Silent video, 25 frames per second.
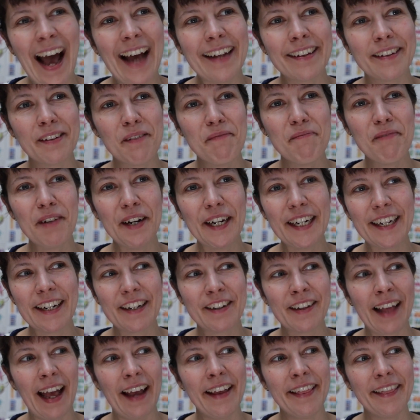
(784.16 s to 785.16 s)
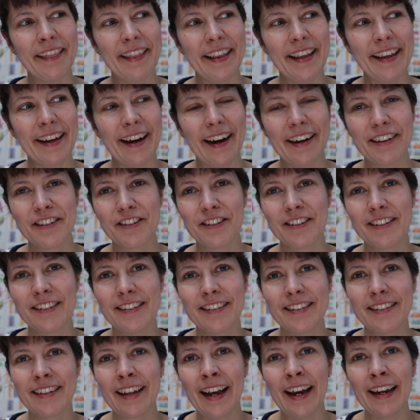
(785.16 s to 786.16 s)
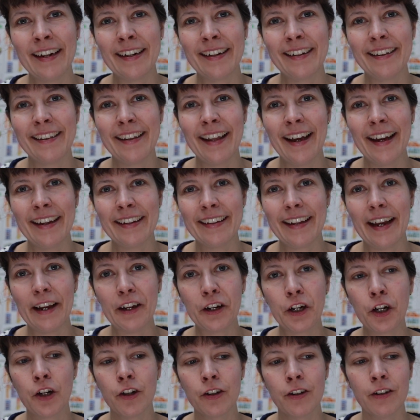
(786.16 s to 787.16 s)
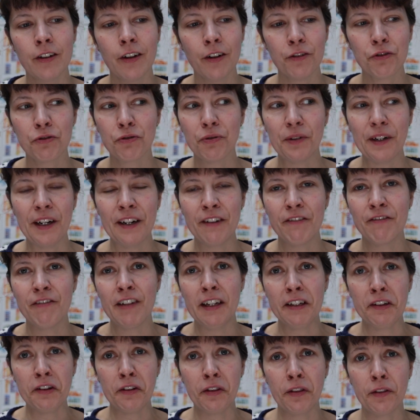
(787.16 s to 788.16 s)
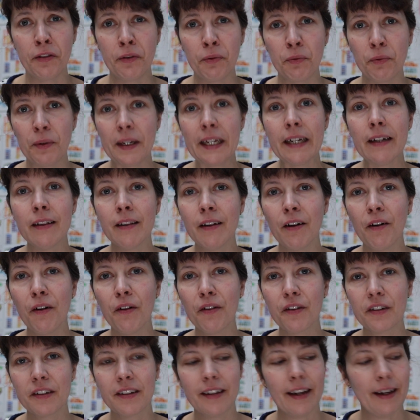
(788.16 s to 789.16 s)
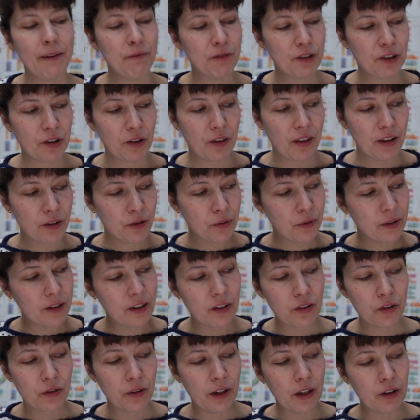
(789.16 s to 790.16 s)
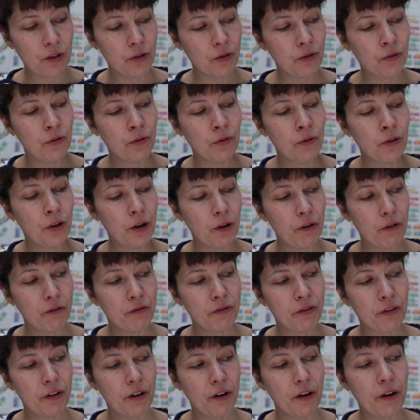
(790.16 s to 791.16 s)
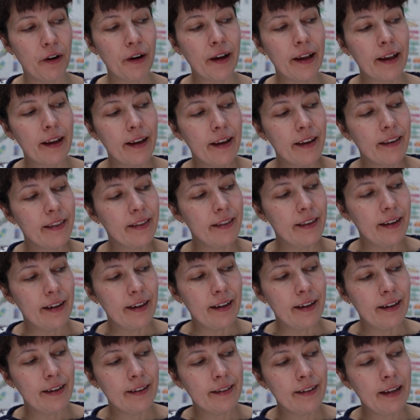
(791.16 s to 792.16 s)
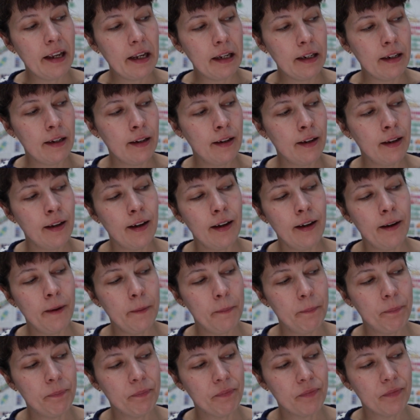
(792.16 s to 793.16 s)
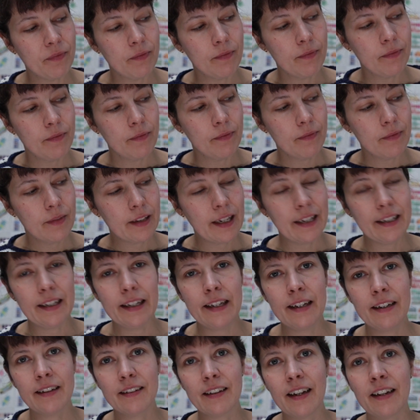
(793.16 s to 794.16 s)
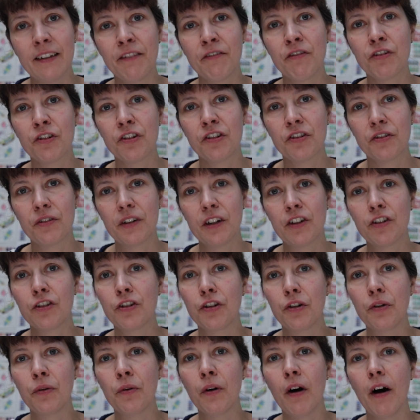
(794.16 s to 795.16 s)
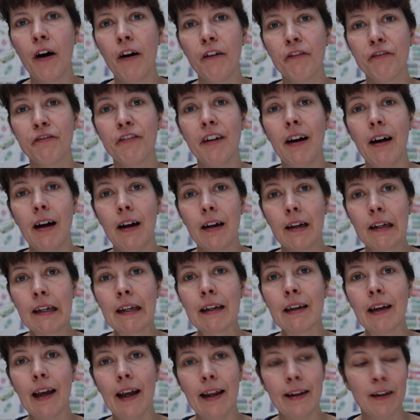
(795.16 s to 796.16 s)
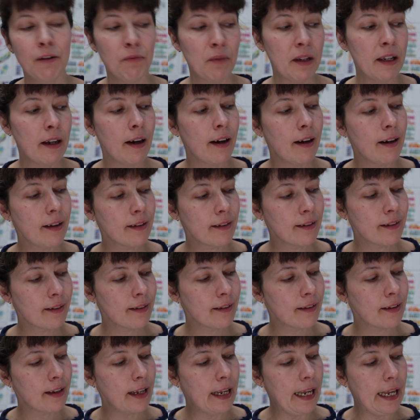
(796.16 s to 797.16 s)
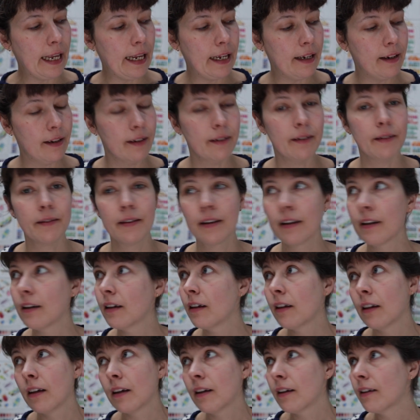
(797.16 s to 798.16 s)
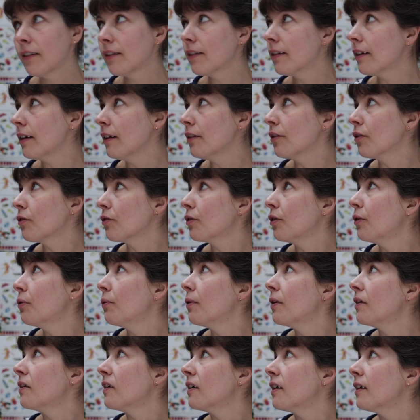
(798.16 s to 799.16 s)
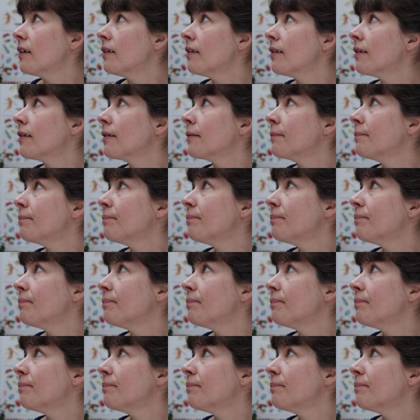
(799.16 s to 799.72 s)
some point I think I just decided that I could not reinvent the wheel all the time, so this one is going to go for the 10 years anniversary show of Arc Enemy Arts in, still don't know where it is.